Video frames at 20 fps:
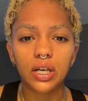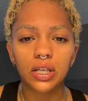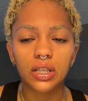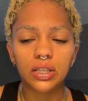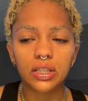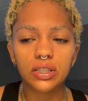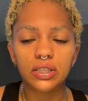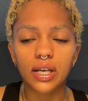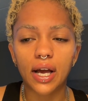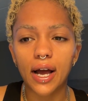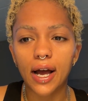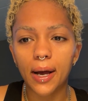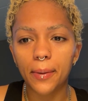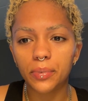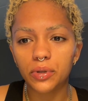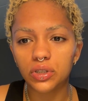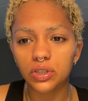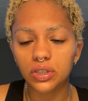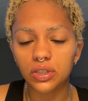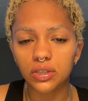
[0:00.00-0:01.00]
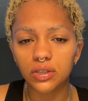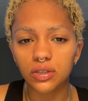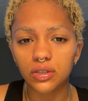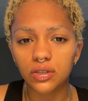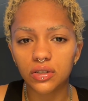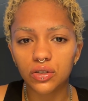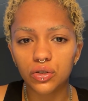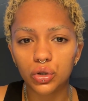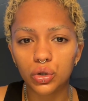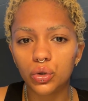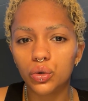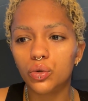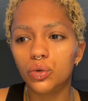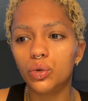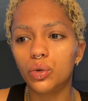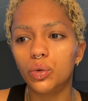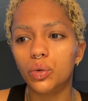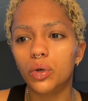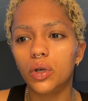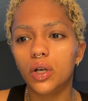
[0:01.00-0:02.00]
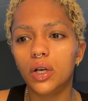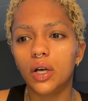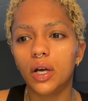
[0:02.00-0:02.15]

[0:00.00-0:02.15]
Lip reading: these options to